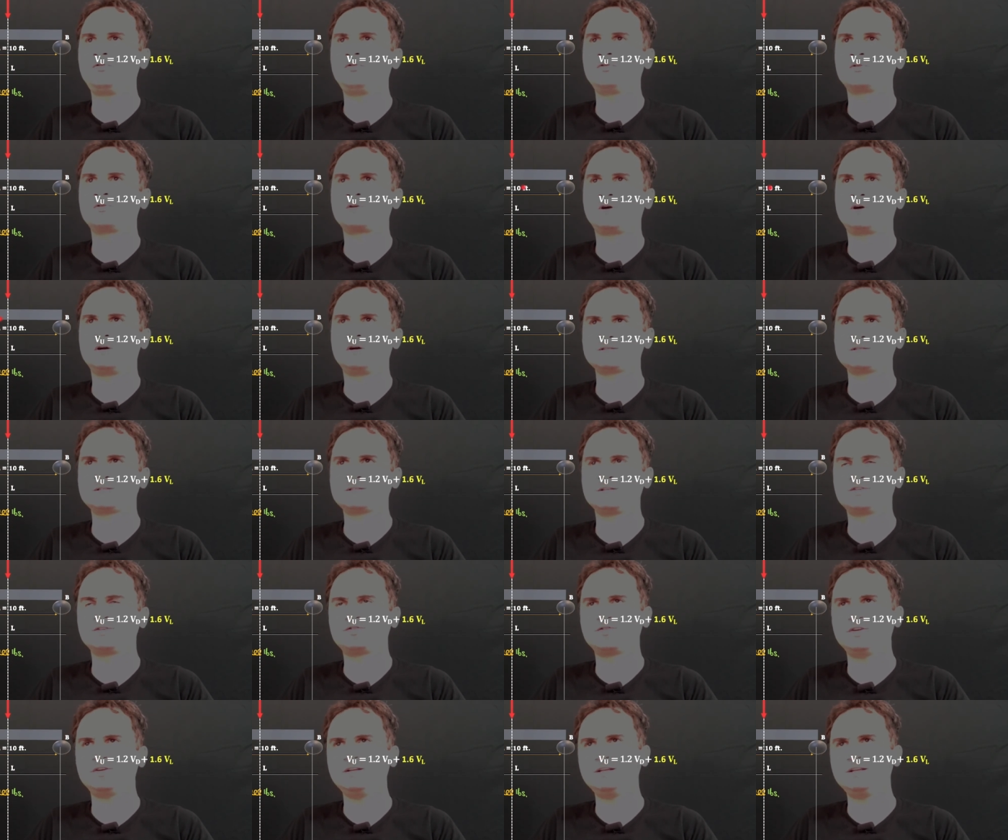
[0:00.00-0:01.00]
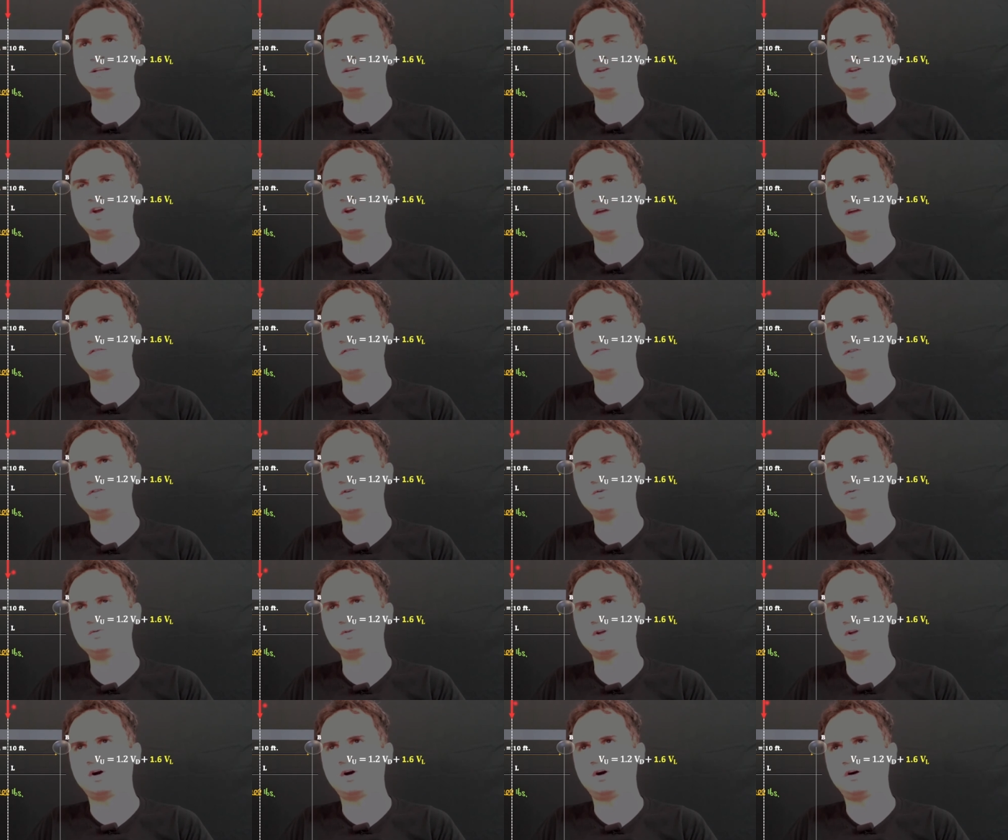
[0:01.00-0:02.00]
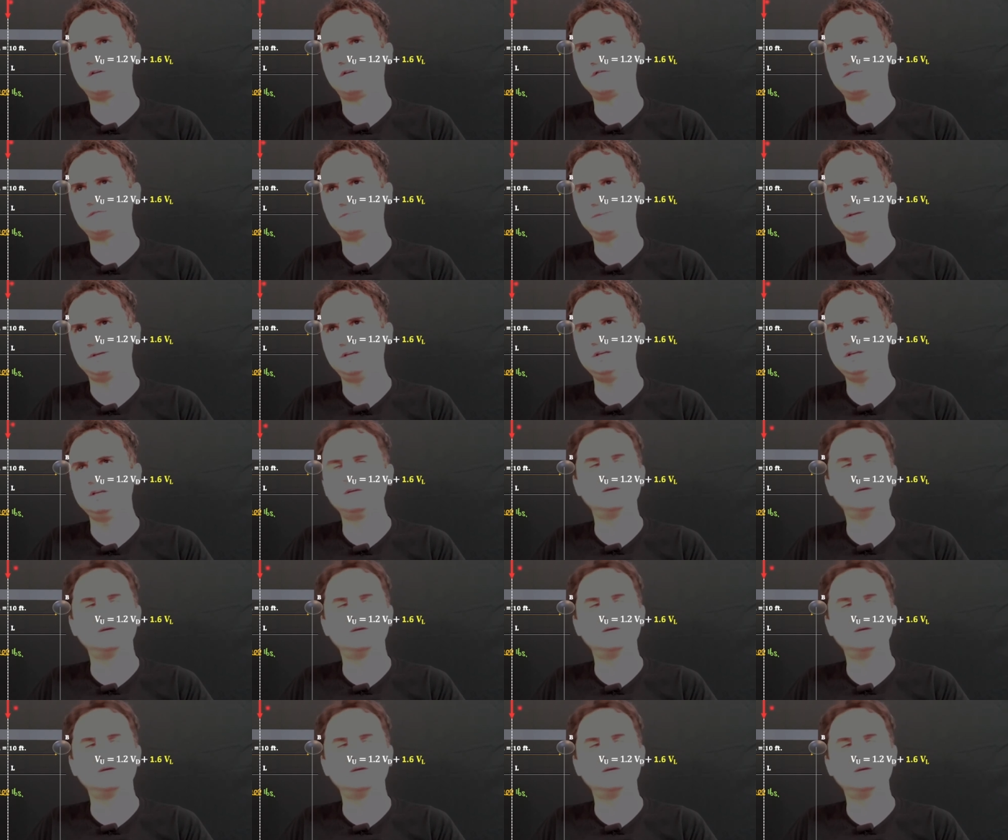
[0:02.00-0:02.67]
concentrated live load of P,